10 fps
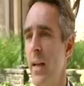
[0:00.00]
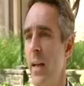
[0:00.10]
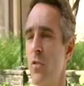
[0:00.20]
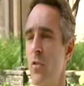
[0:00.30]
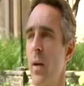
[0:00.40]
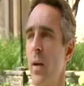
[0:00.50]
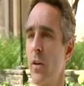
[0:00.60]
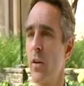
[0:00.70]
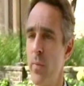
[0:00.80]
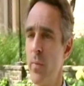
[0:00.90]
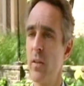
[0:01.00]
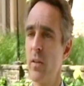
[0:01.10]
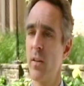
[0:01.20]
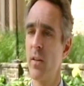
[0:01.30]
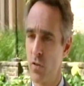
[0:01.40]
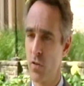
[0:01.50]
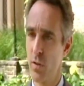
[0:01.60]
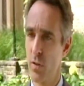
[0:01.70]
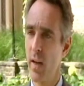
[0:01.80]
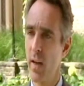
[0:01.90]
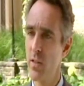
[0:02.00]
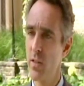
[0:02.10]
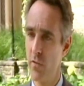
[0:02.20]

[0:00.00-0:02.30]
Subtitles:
It is well documented that certain kinds of